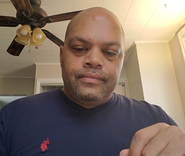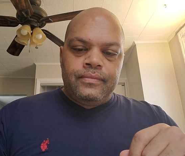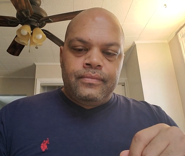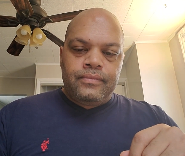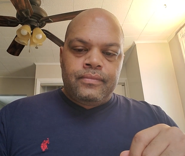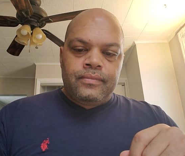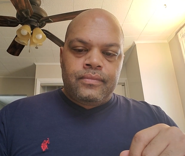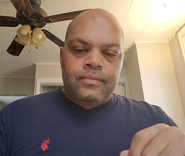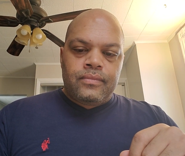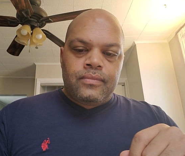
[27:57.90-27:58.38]

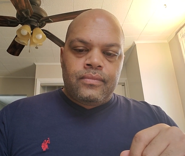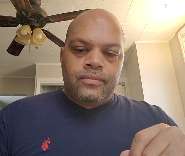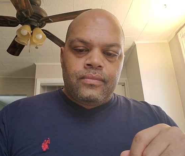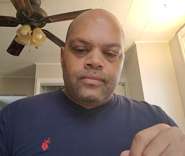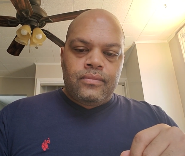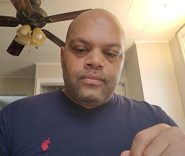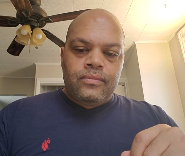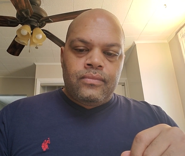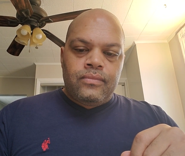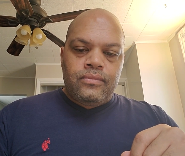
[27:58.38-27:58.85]

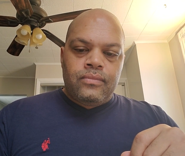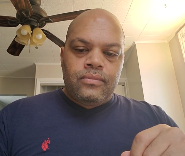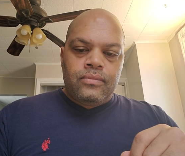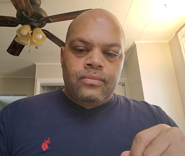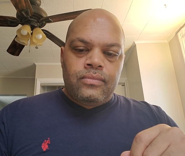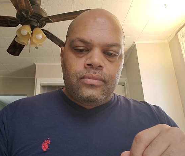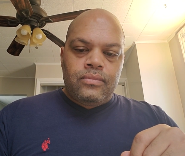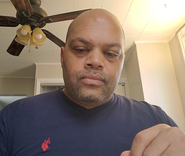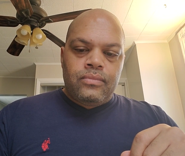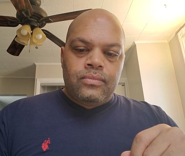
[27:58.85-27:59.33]

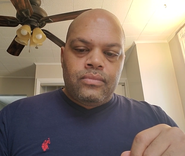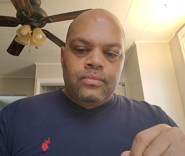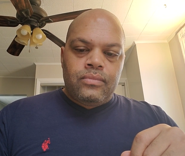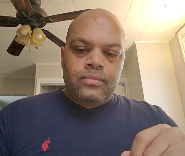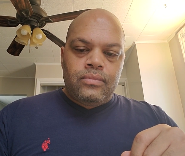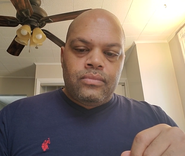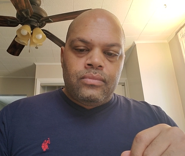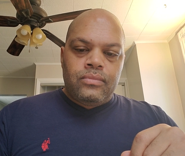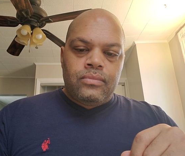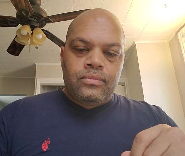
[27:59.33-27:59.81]

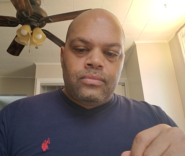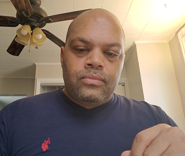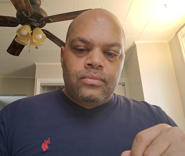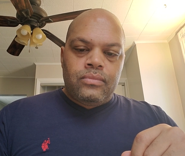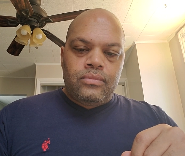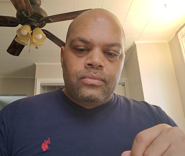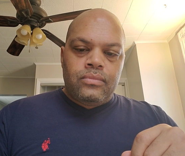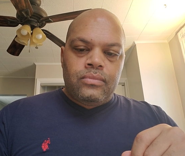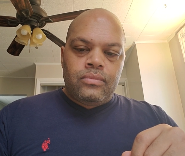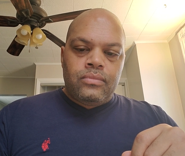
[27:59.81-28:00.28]

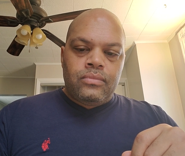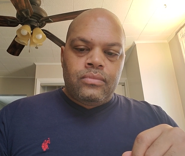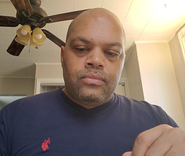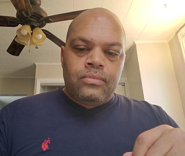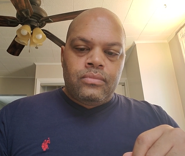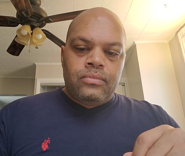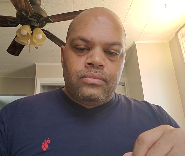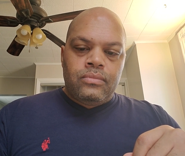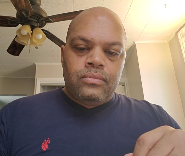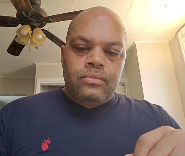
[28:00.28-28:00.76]

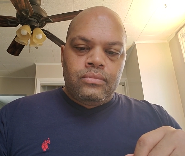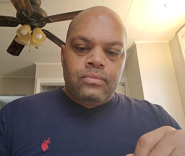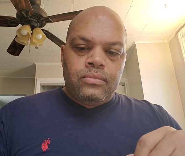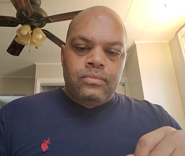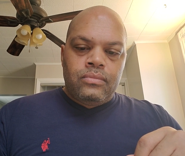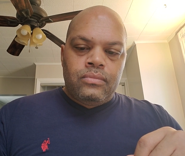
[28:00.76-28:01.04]
No one is speaking in this clip.